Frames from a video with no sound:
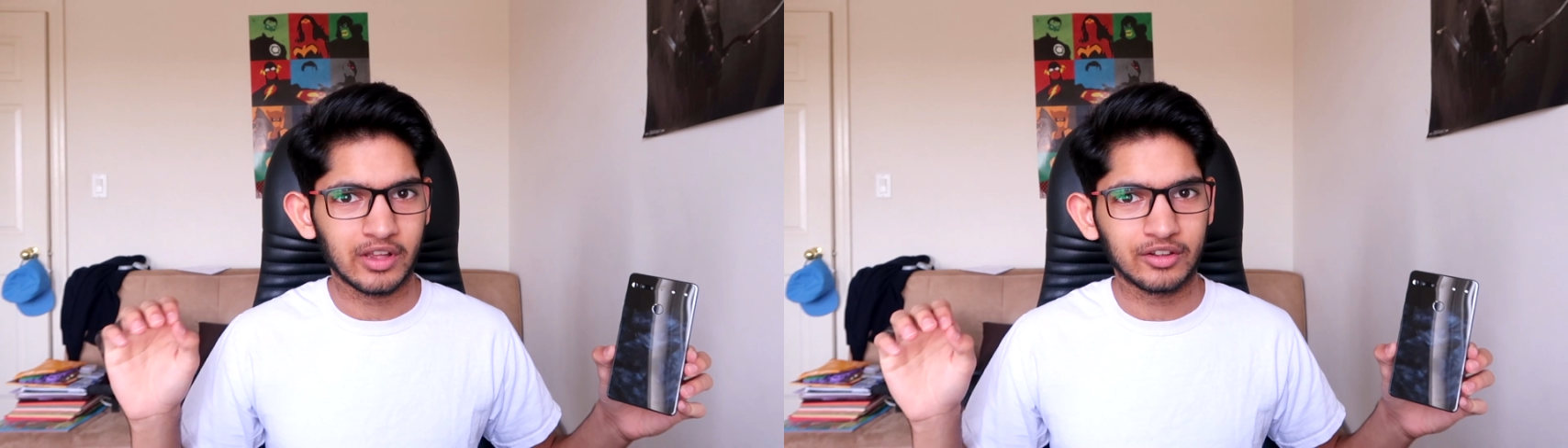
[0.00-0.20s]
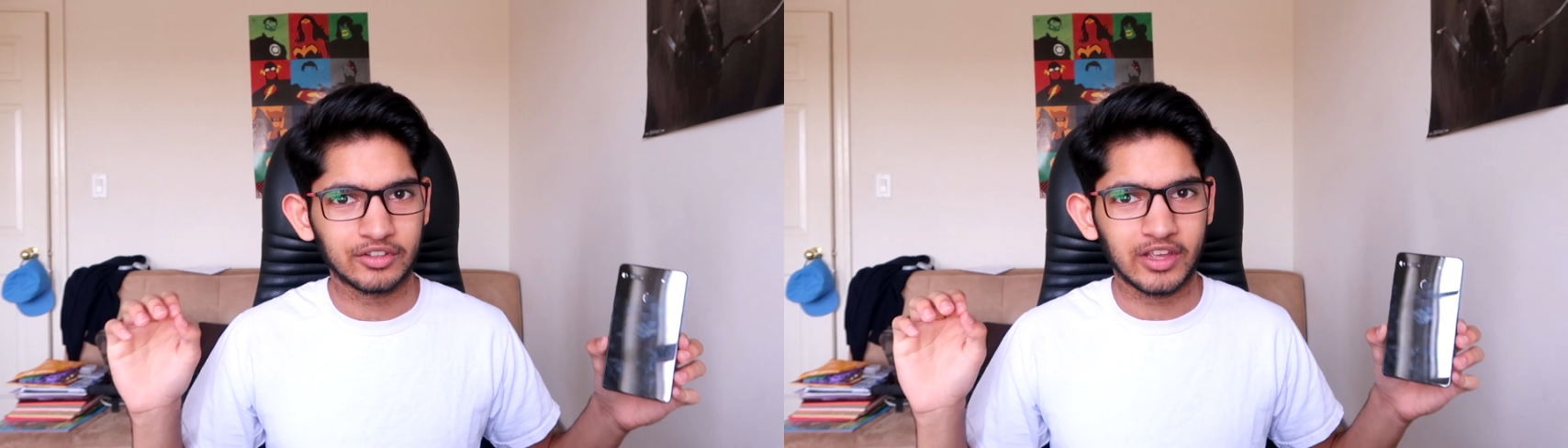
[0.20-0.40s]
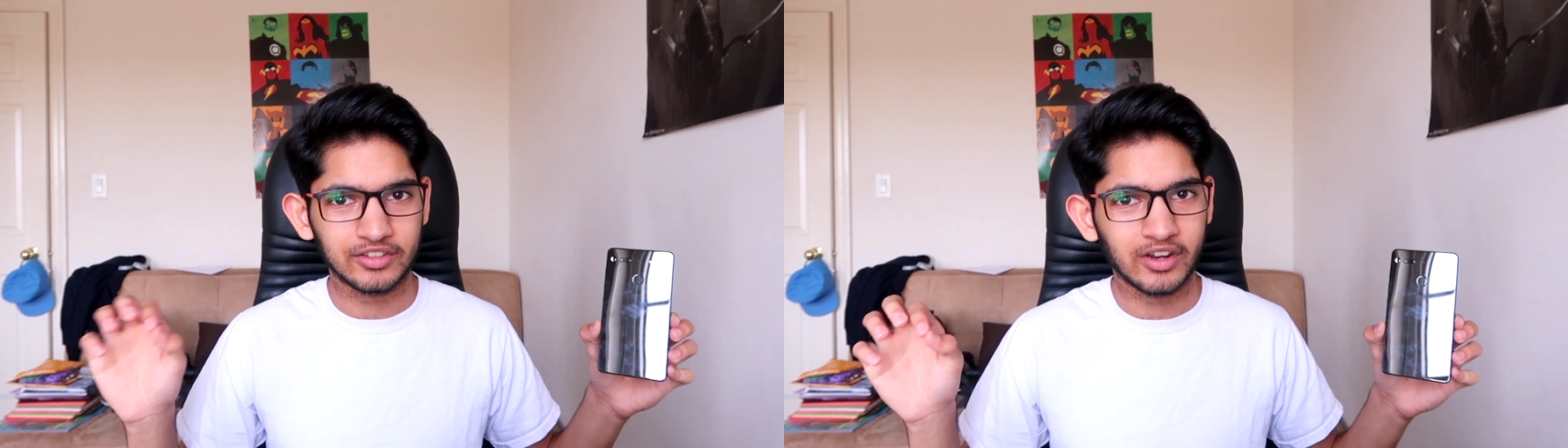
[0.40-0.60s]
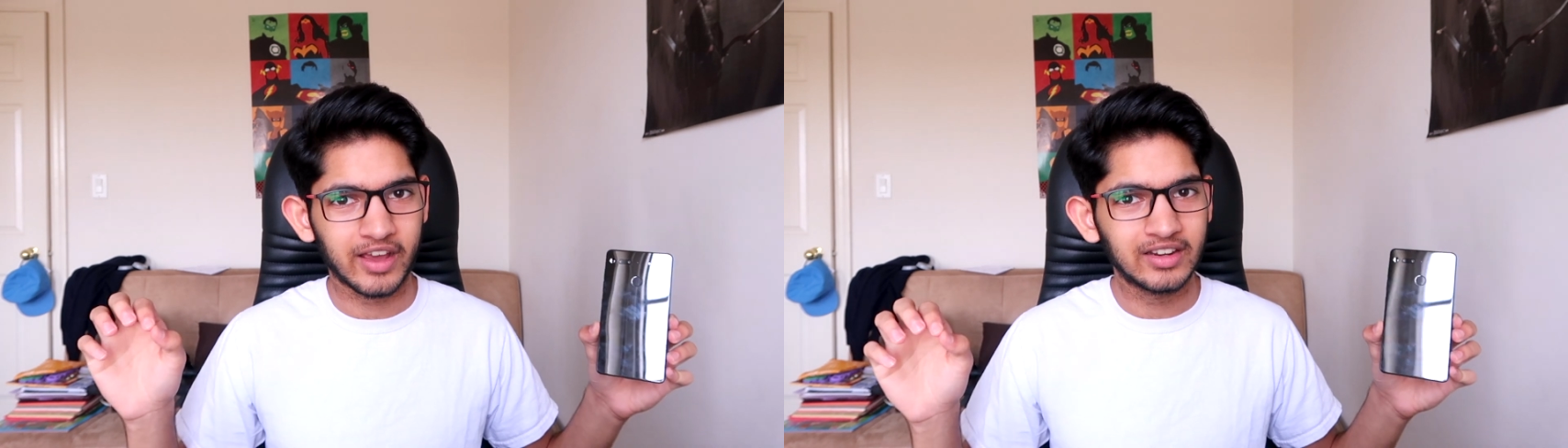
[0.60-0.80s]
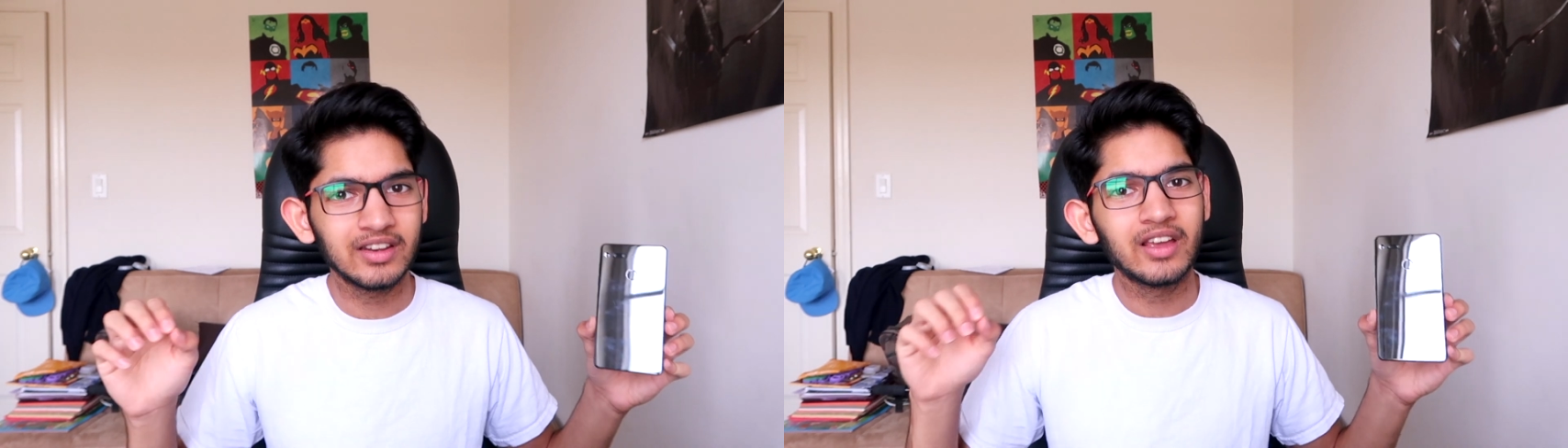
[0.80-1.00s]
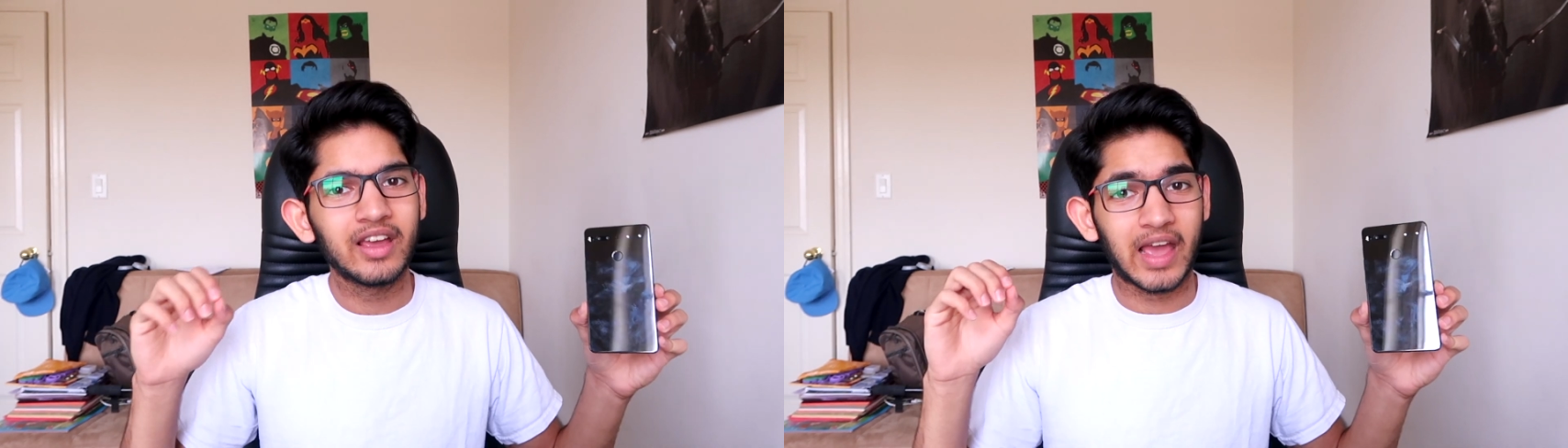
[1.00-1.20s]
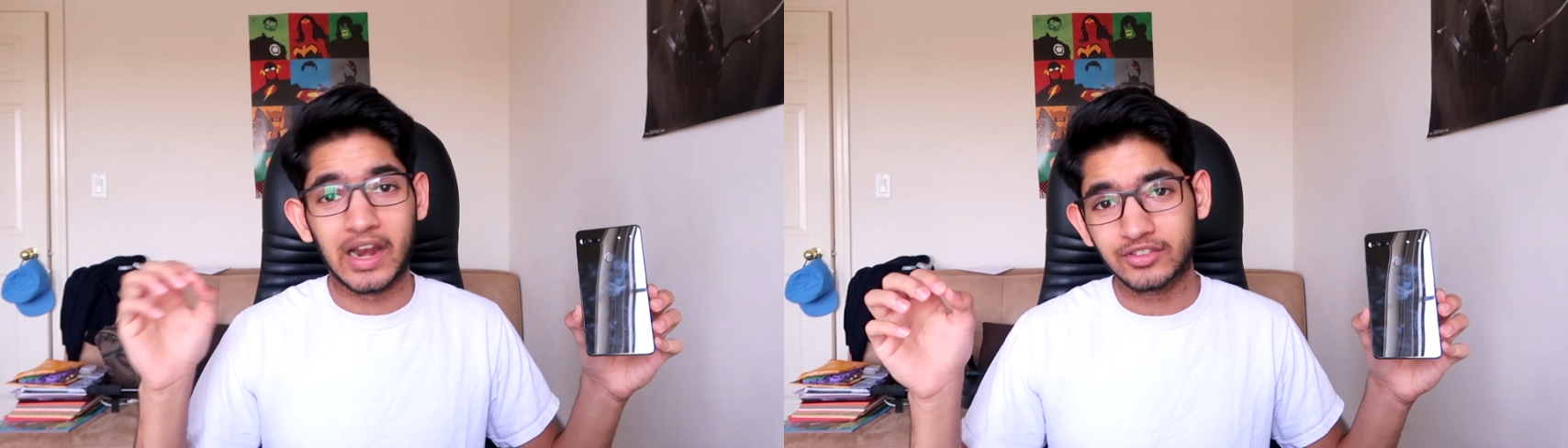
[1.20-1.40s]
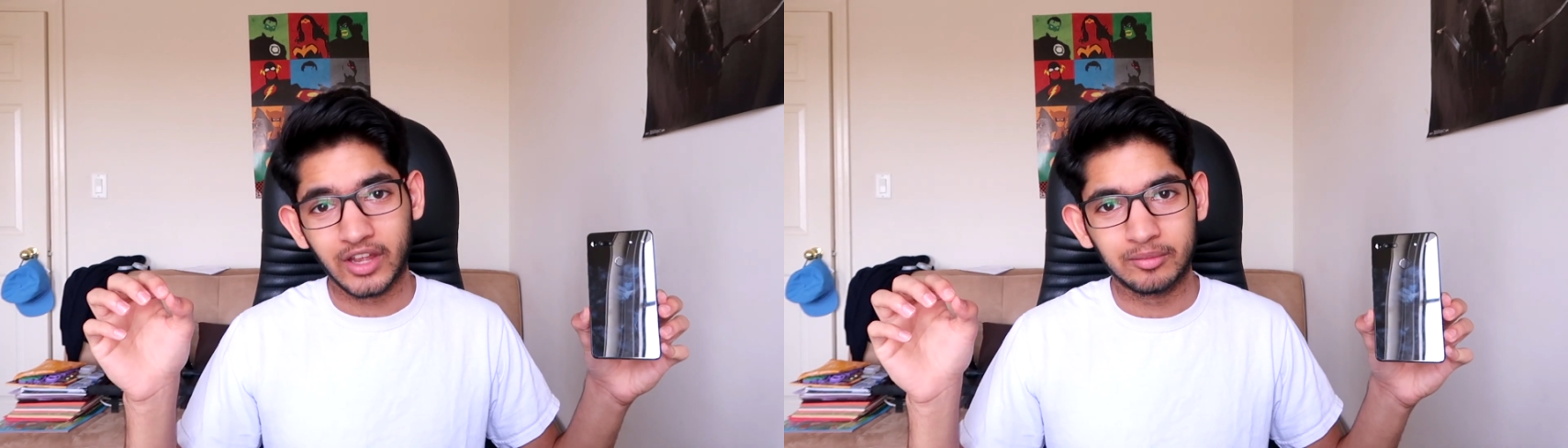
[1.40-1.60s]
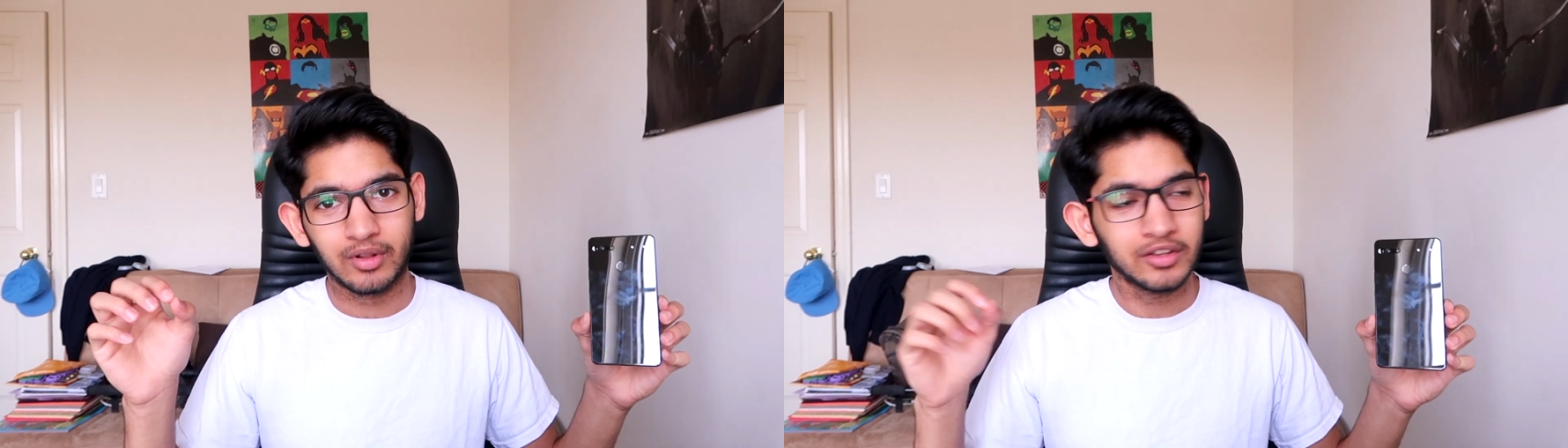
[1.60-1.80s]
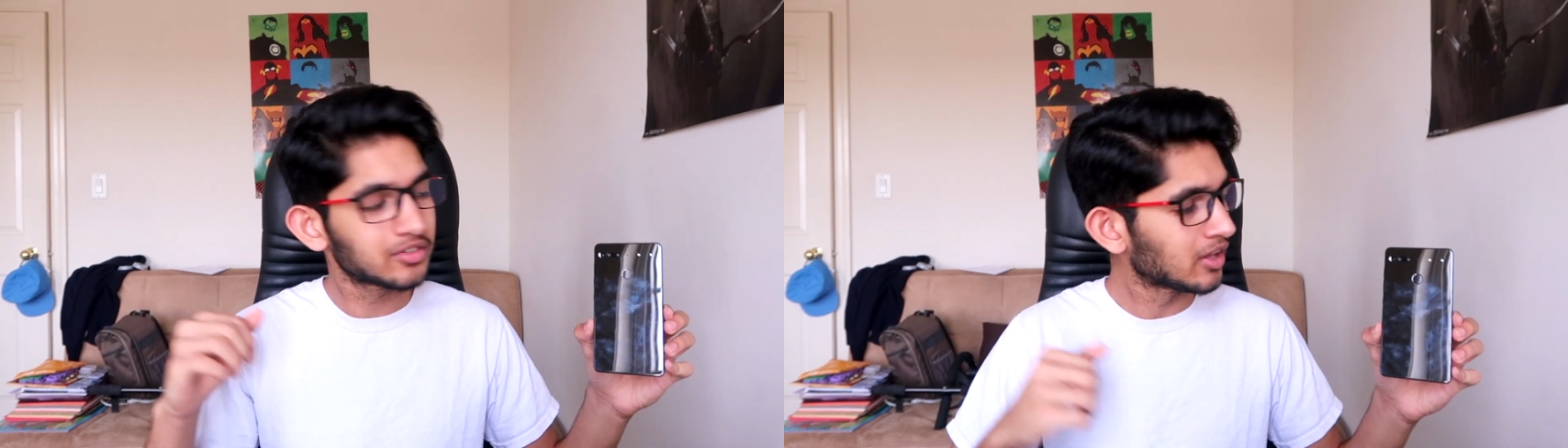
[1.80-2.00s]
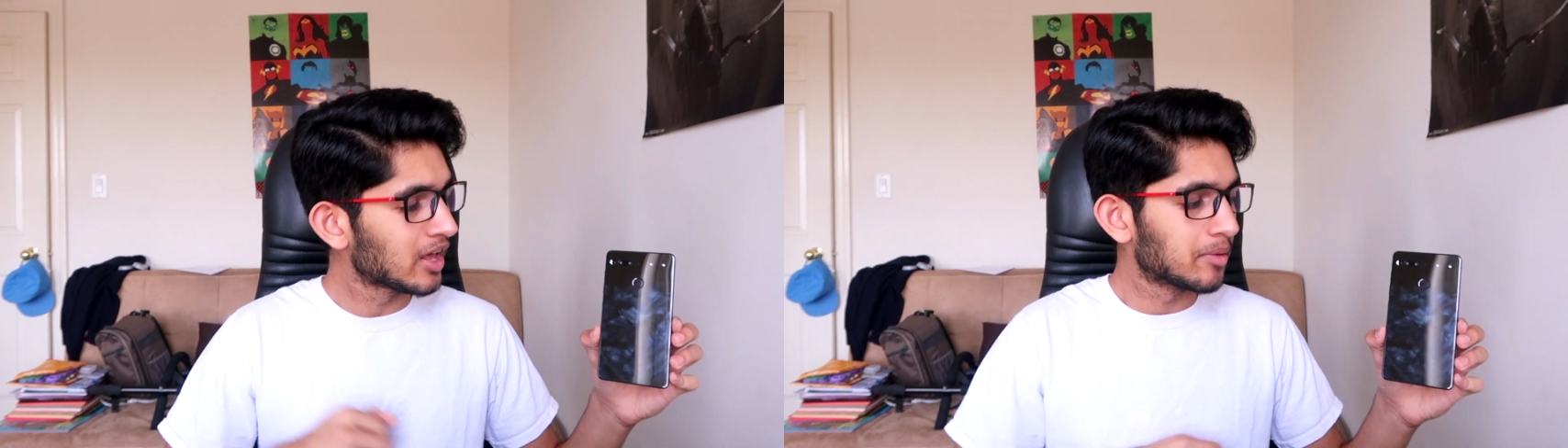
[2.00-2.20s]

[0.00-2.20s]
Galaxy S9 and S9 Plus.